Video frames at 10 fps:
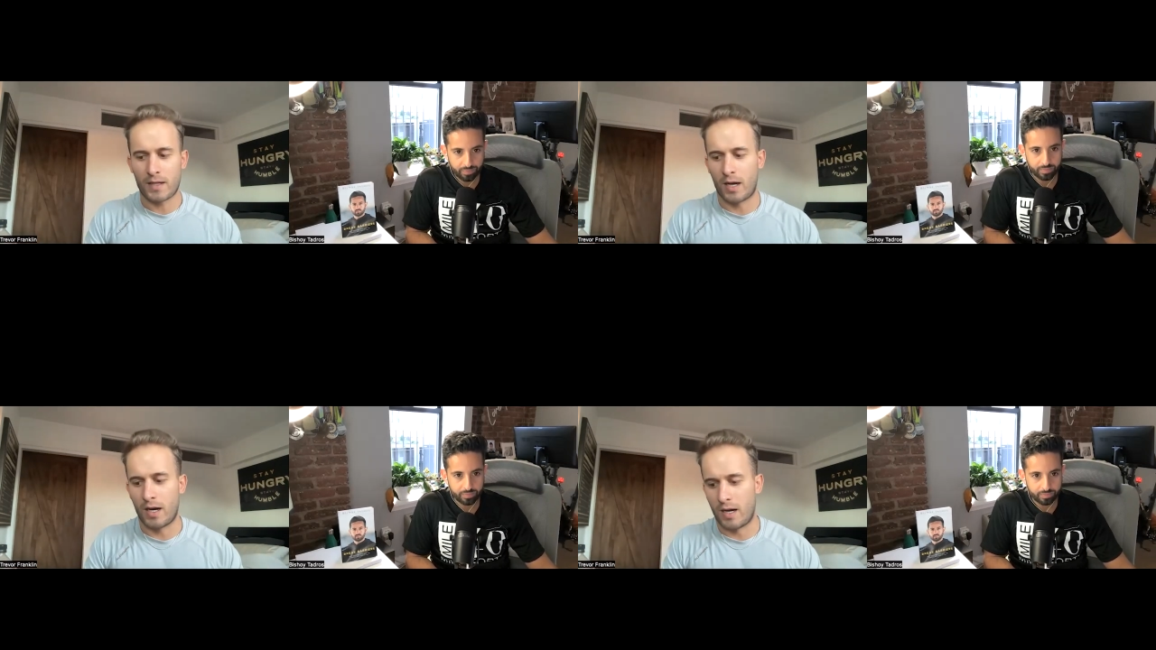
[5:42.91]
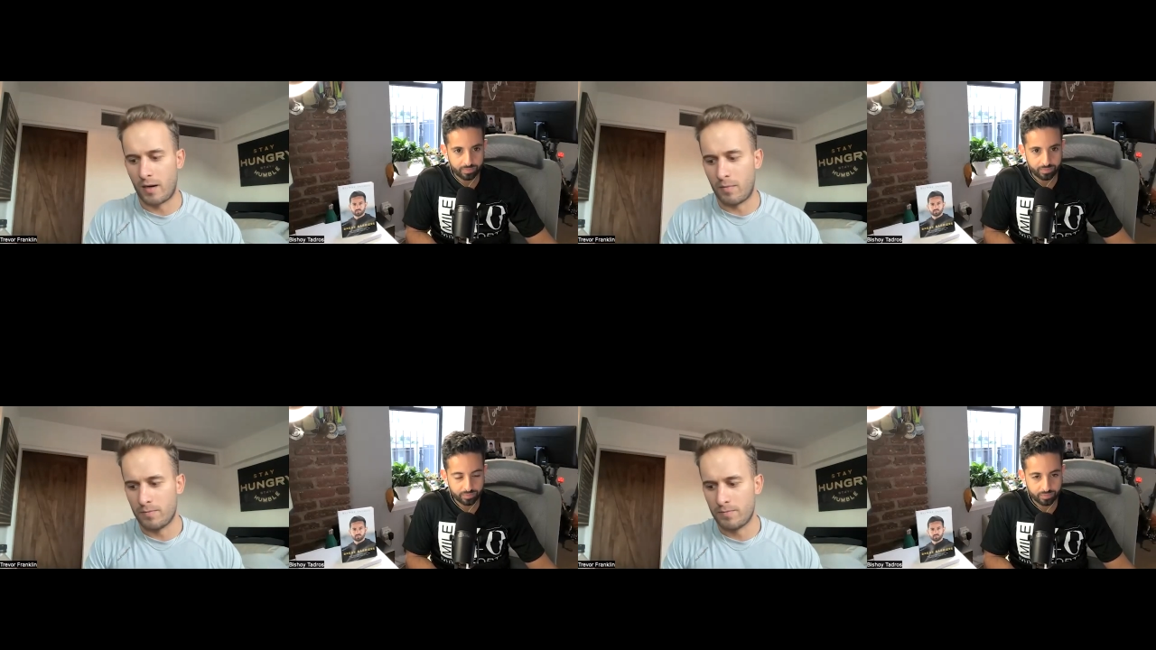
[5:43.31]

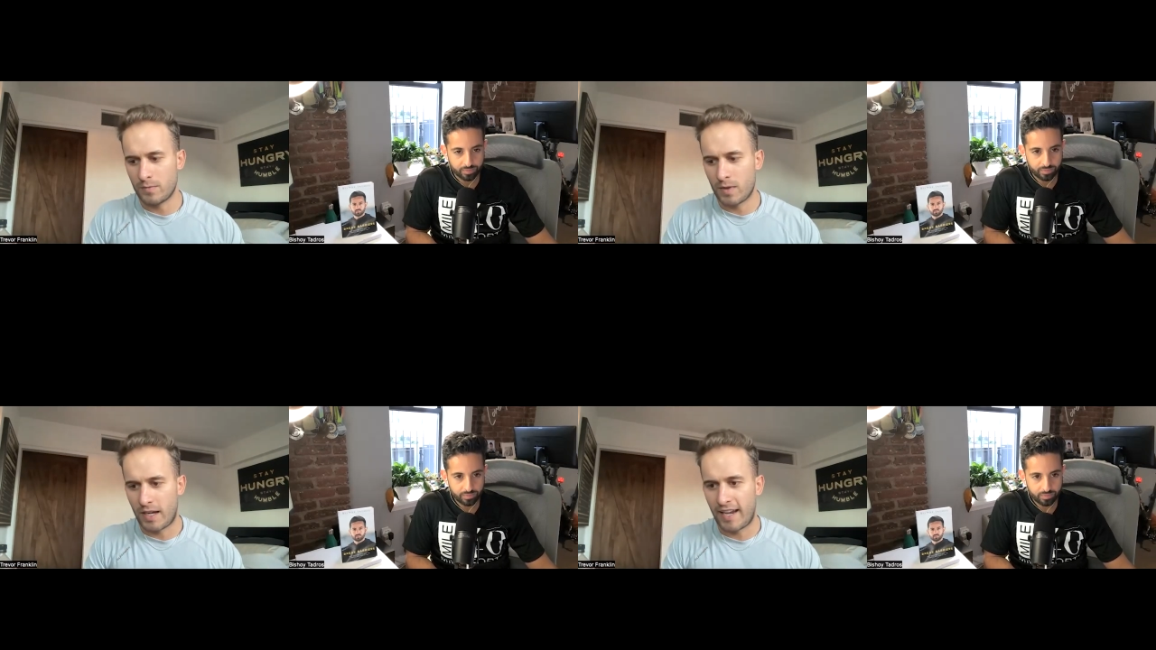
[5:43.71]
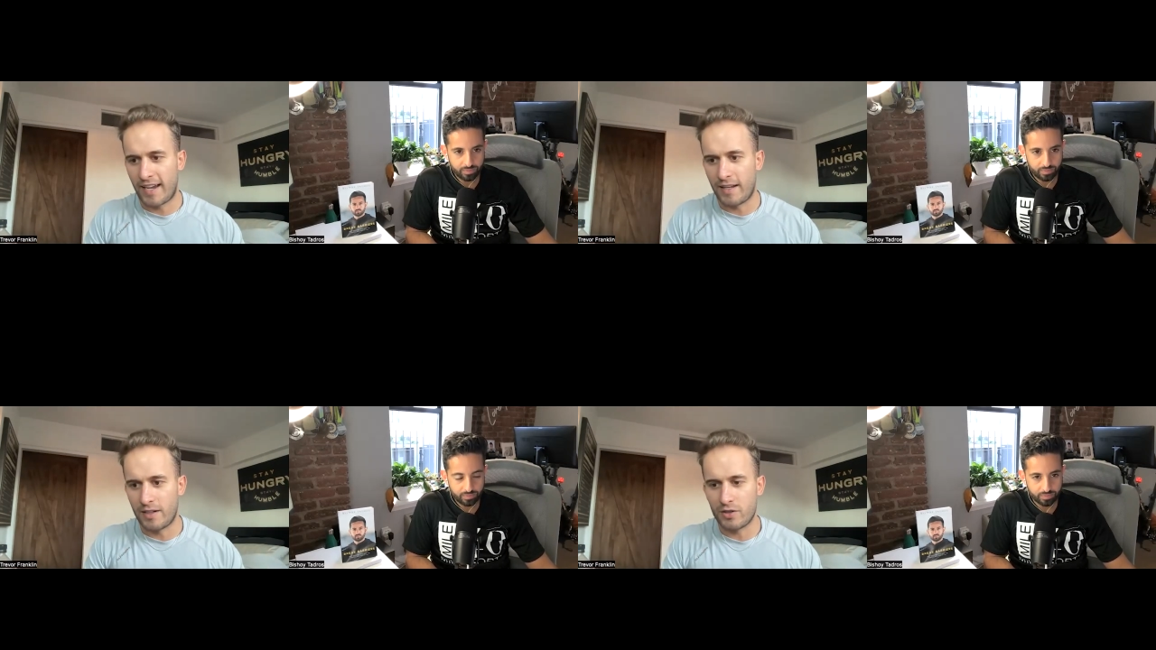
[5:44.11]
Speaker 1: Um,
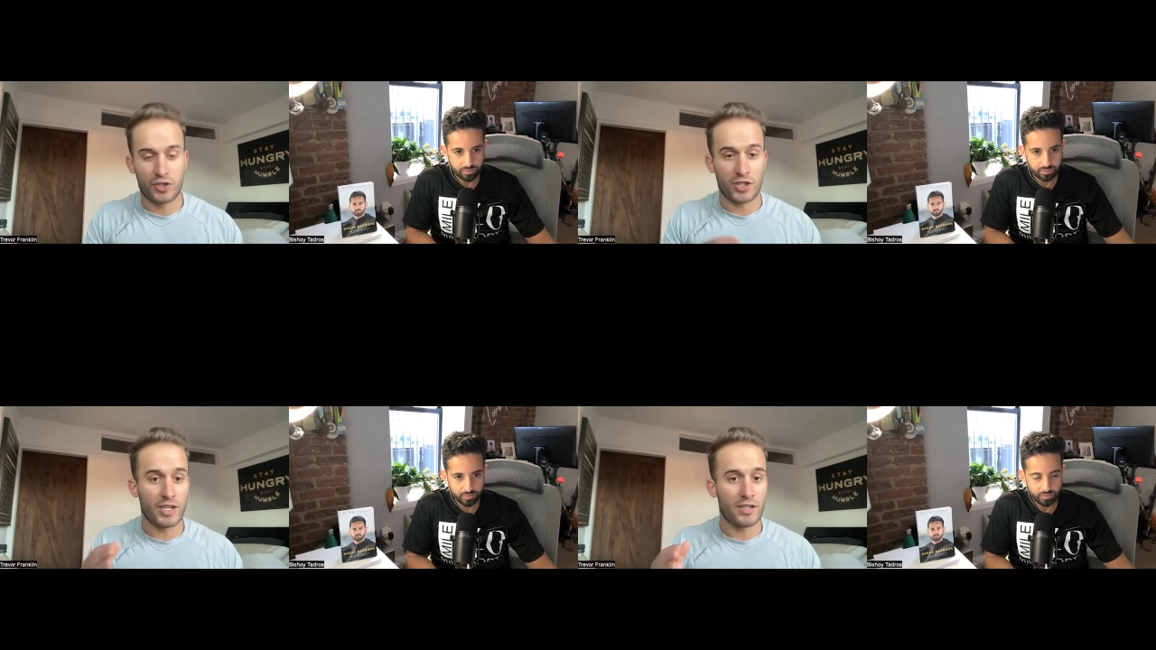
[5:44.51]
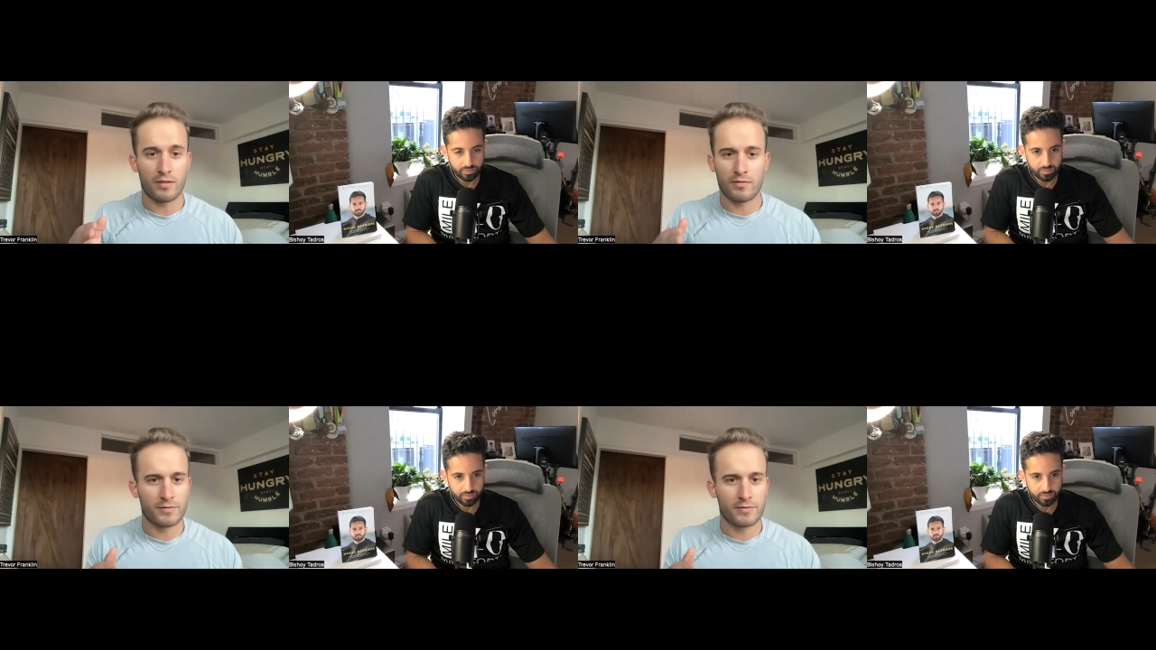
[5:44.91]
and she